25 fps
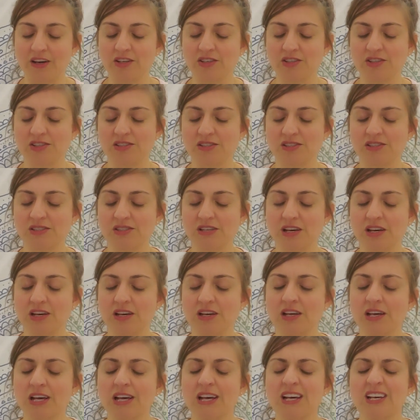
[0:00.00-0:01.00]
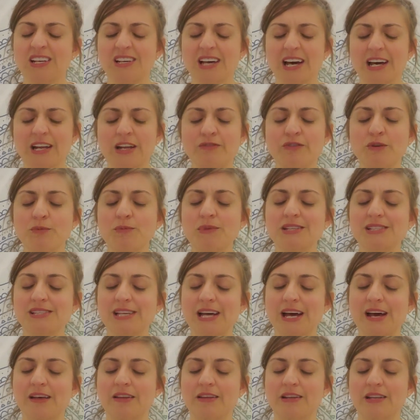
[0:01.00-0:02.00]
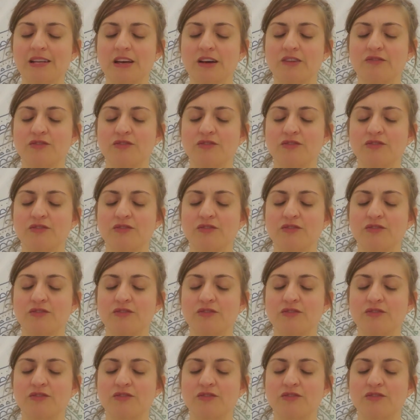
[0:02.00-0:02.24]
A kind of a mentality